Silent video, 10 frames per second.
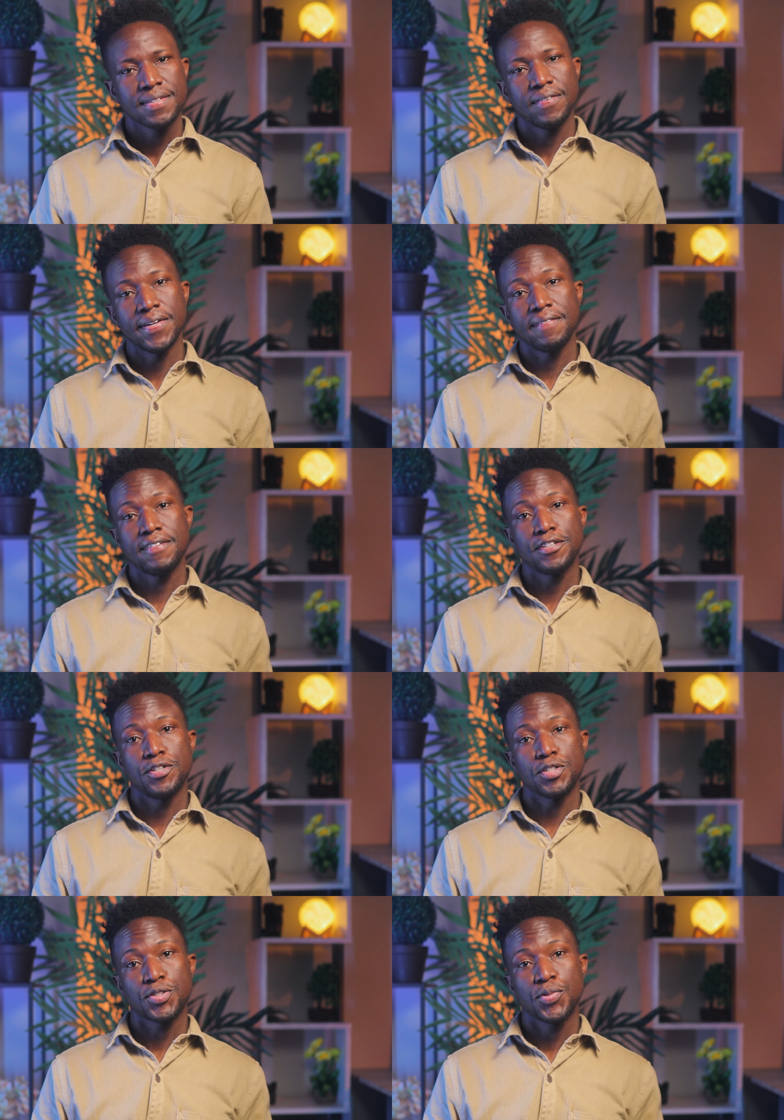for
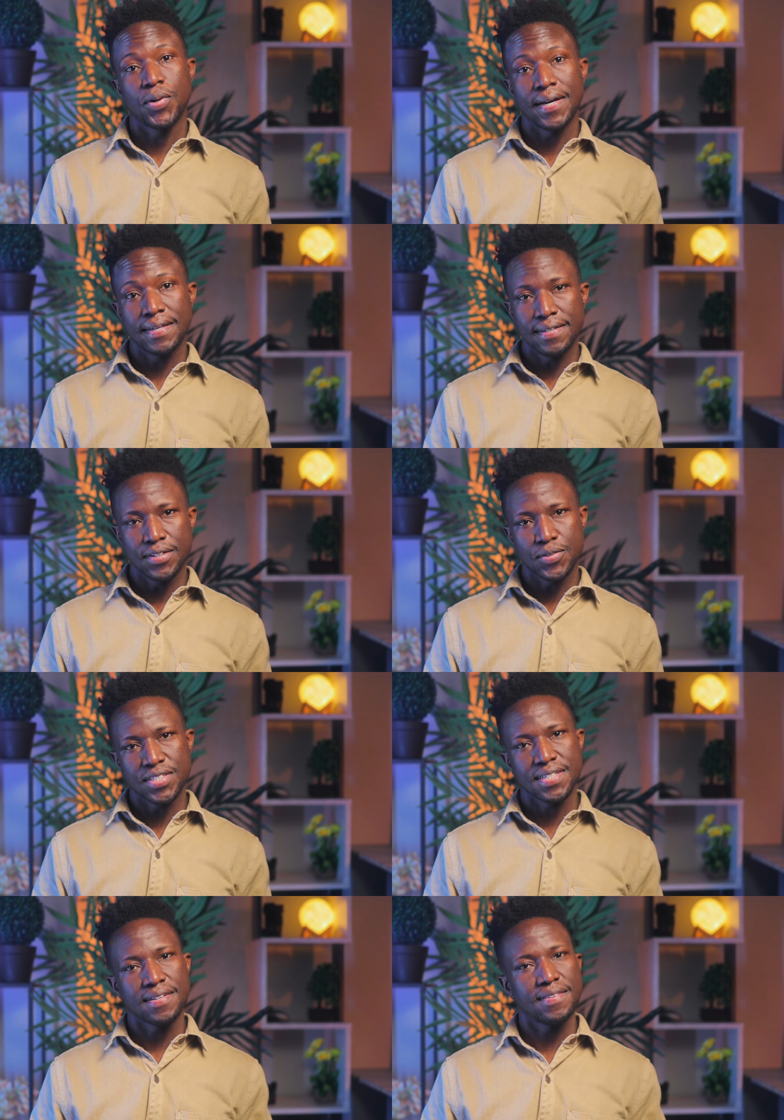individuals who are eager to
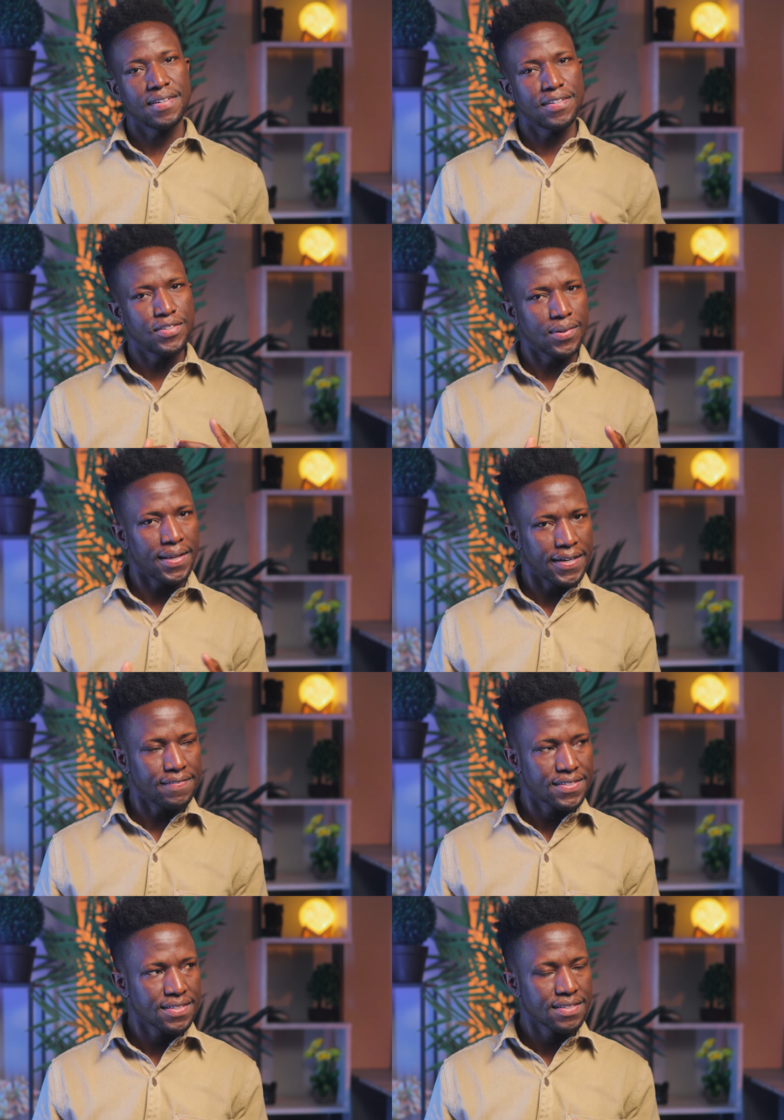start their new
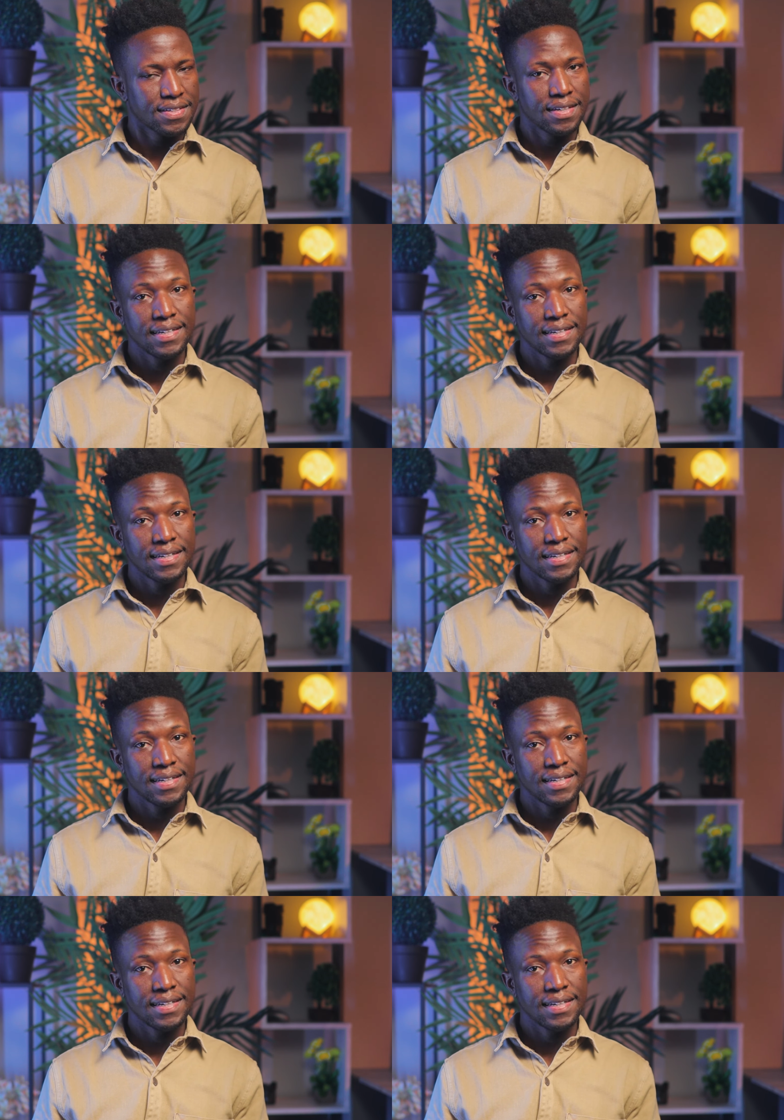lives.